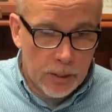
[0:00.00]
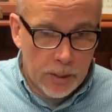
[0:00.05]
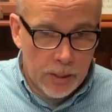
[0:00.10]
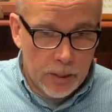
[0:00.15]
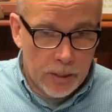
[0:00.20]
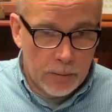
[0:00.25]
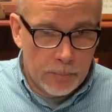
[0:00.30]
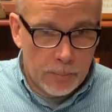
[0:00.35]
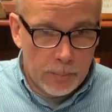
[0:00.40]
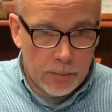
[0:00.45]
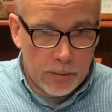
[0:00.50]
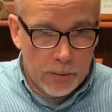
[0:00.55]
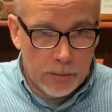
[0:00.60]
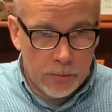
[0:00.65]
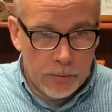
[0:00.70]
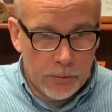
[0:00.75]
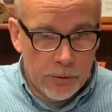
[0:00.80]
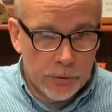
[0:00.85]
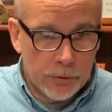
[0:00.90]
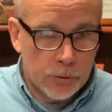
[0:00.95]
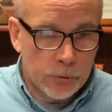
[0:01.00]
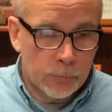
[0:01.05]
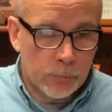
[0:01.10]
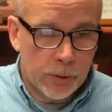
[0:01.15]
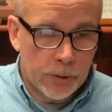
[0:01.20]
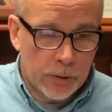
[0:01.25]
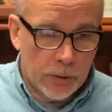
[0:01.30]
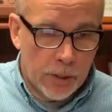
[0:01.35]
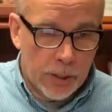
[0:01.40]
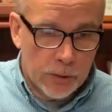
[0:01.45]
And this is
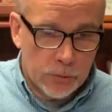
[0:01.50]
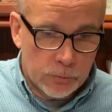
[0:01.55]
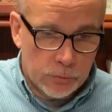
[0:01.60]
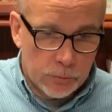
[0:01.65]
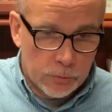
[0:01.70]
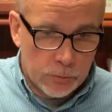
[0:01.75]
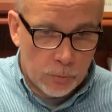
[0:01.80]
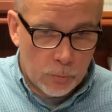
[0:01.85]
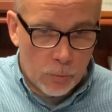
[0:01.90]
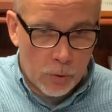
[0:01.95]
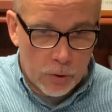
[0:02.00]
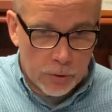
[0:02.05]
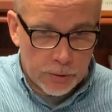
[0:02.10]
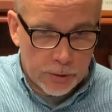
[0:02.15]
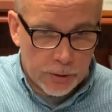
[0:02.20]
what God, the work